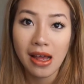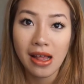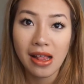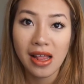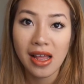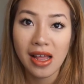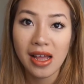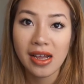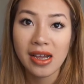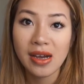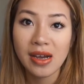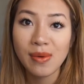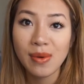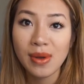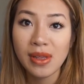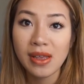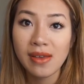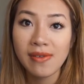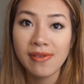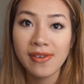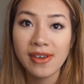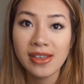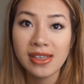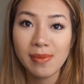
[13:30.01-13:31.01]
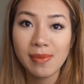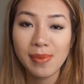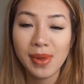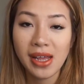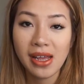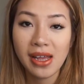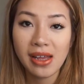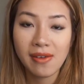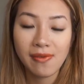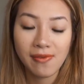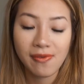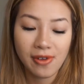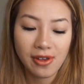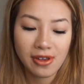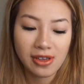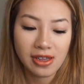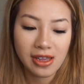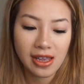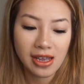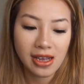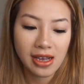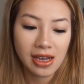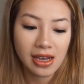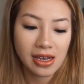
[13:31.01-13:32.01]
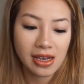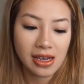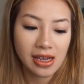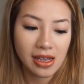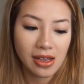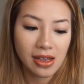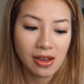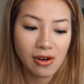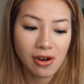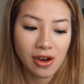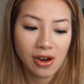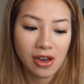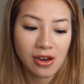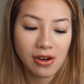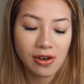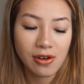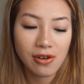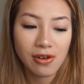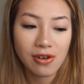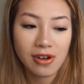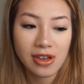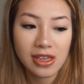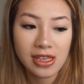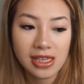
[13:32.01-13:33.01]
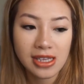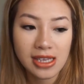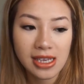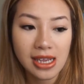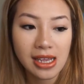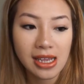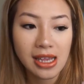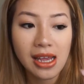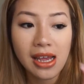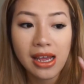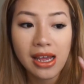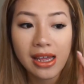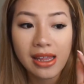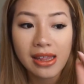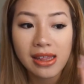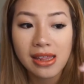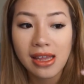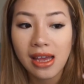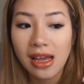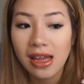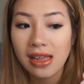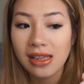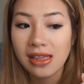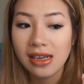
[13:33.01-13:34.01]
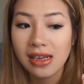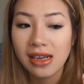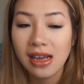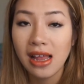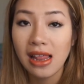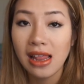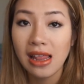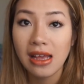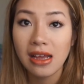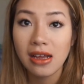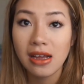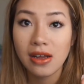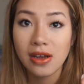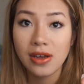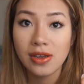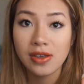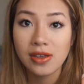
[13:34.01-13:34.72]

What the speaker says: Like when you first apply a first layer, you can already see that the color goes